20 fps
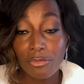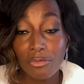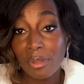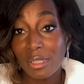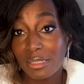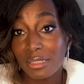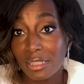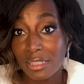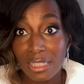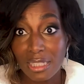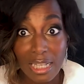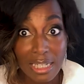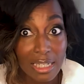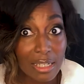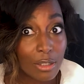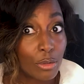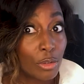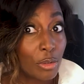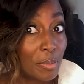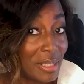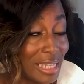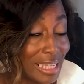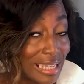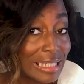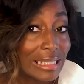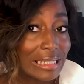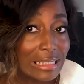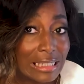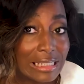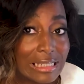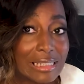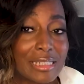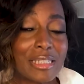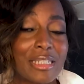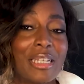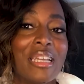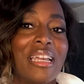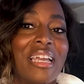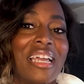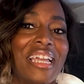of business like it could be english
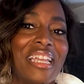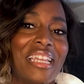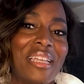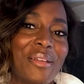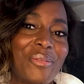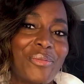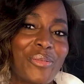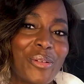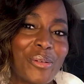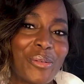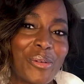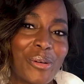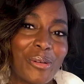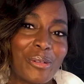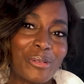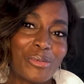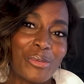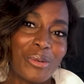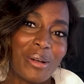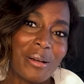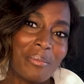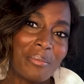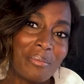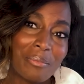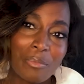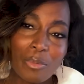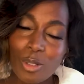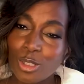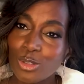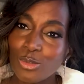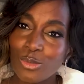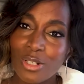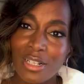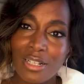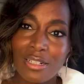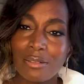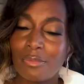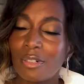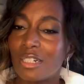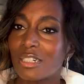if you go to a
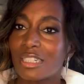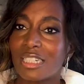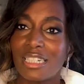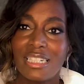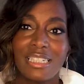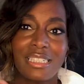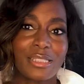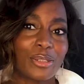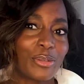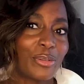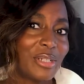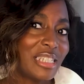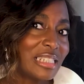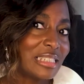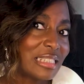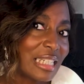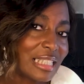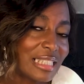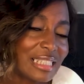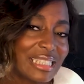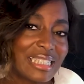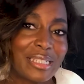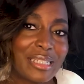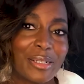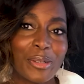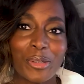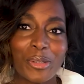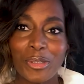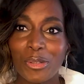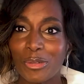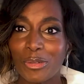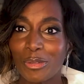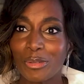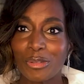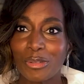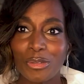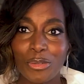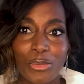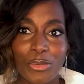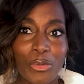portugal market or italy or you
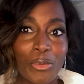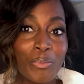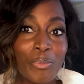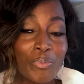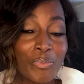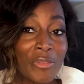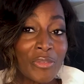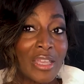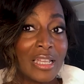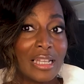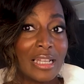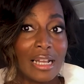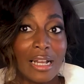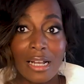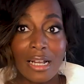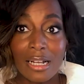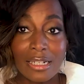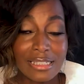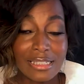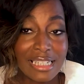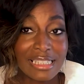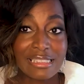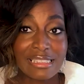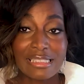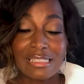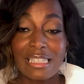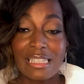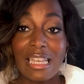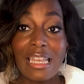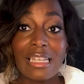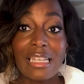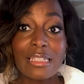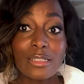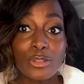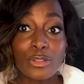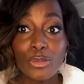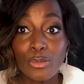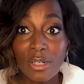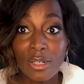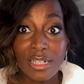go to uh, let's say
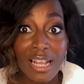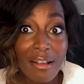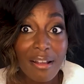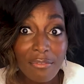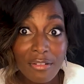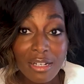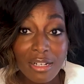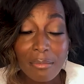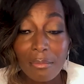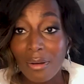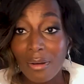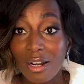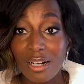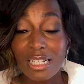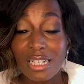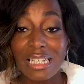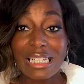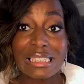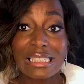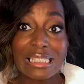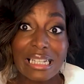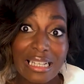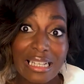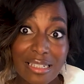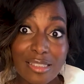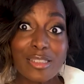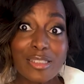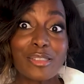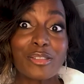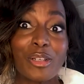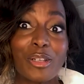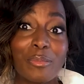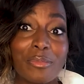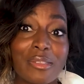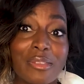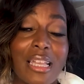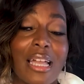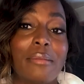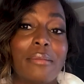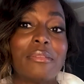to an African market, learn
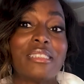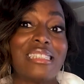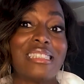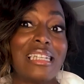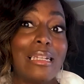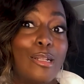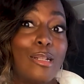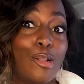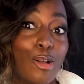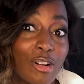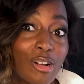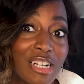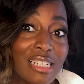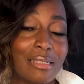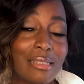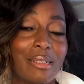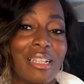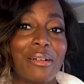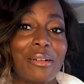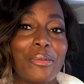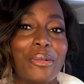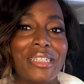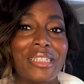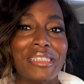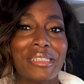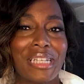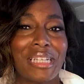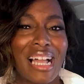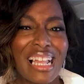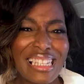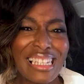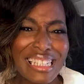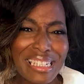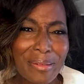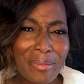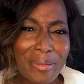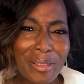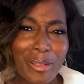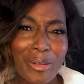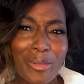sometimes the local language, a
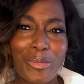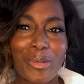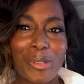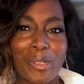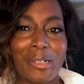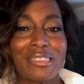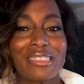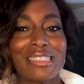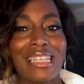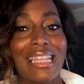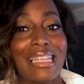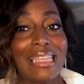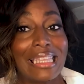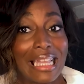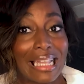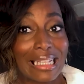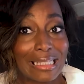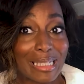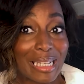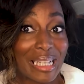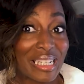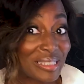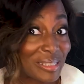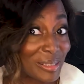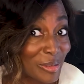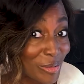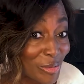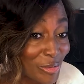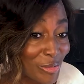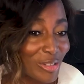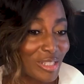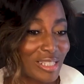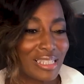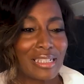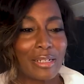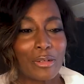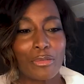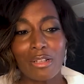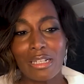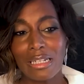little bit of words, and that it's
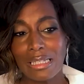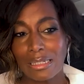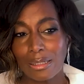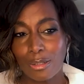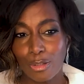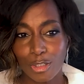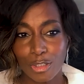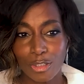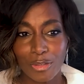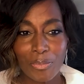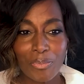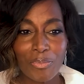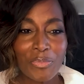really, really good.